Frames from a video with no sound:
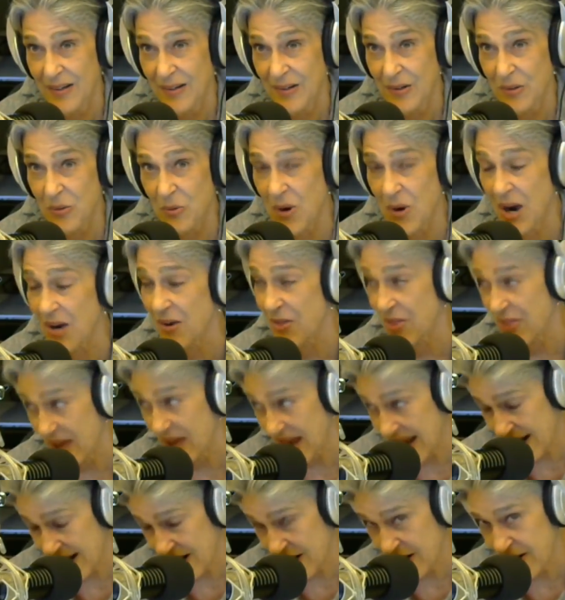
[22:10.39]
who are
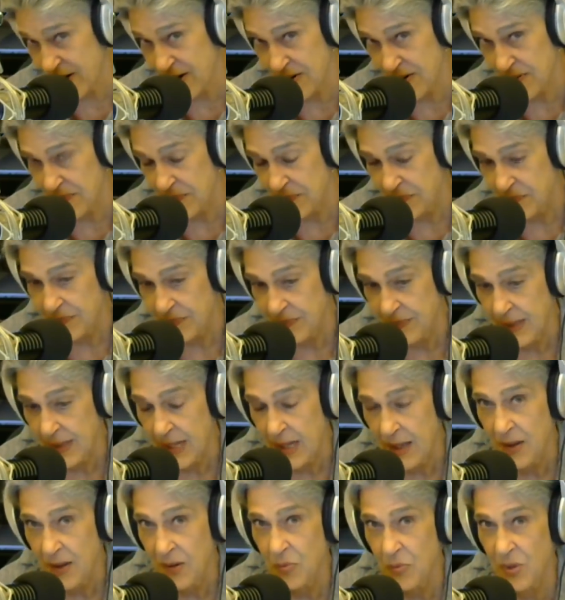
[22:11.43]
there,
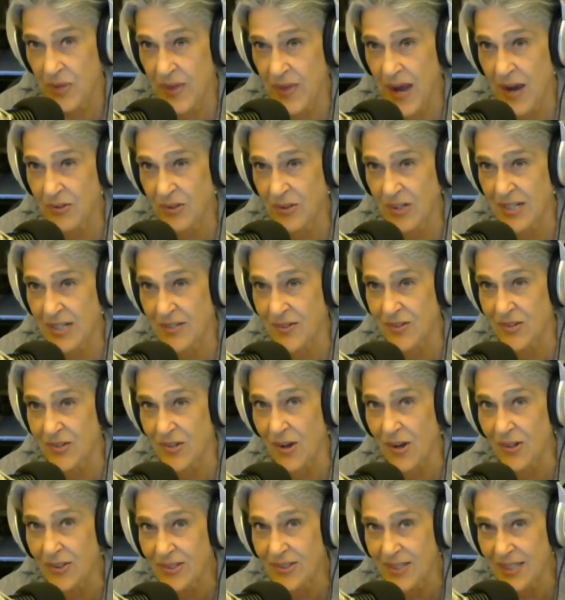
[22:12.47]
without
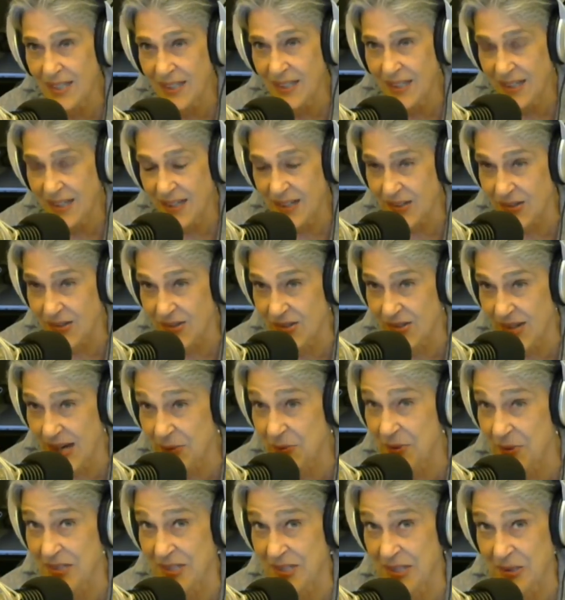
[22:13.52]
consulting his
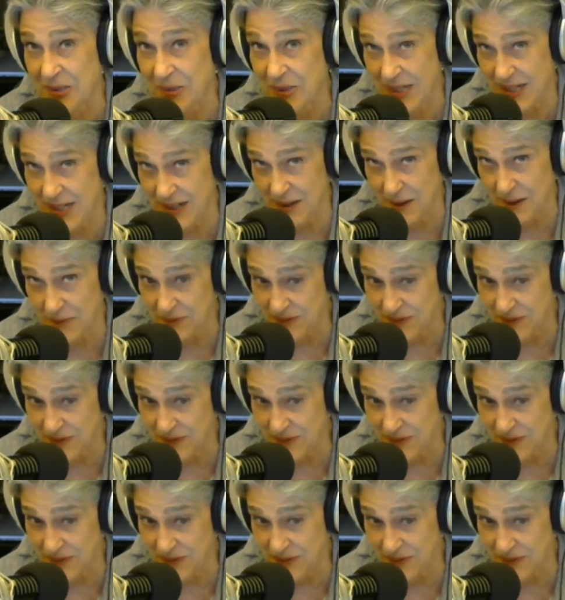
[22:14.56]
Secretary of